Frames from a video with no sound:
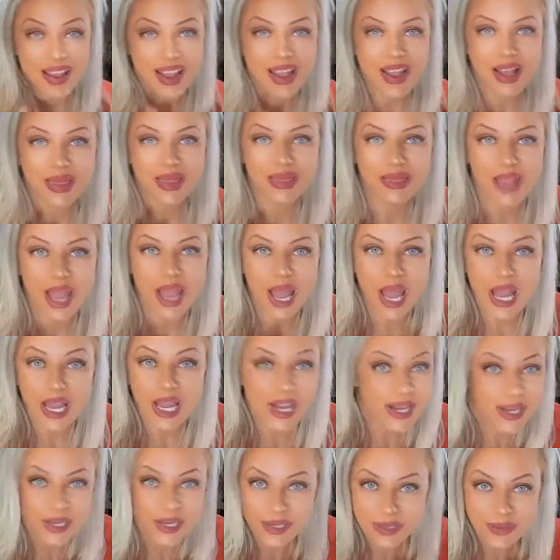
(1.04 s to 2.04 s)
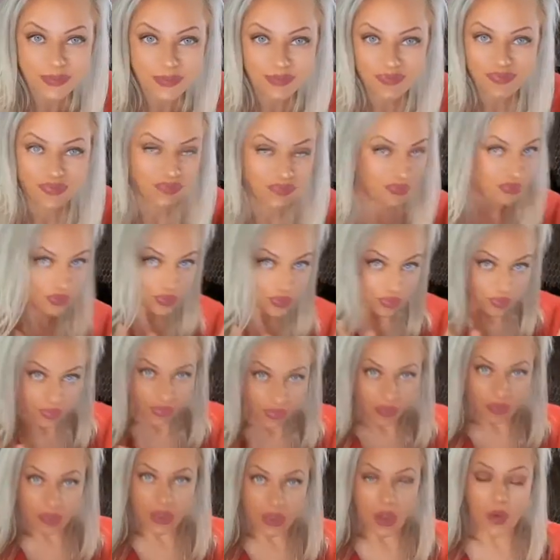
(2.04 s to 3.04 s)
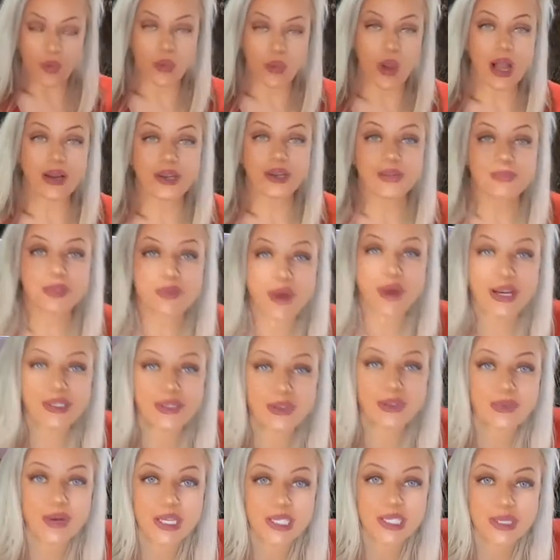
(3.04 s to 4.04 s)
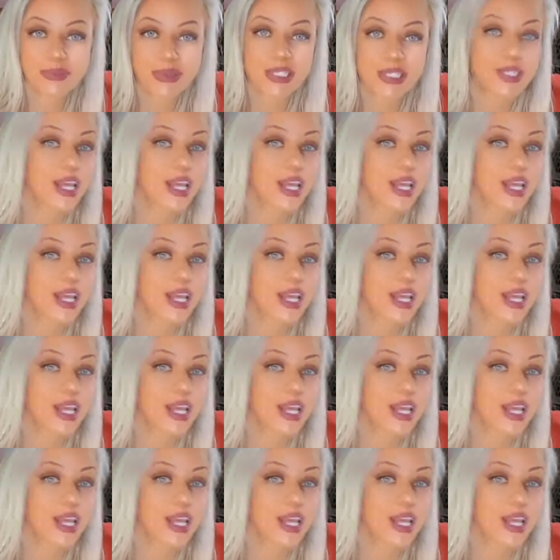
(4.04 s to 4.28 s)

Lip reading: Hello! Welcome to Rachel's Recipes.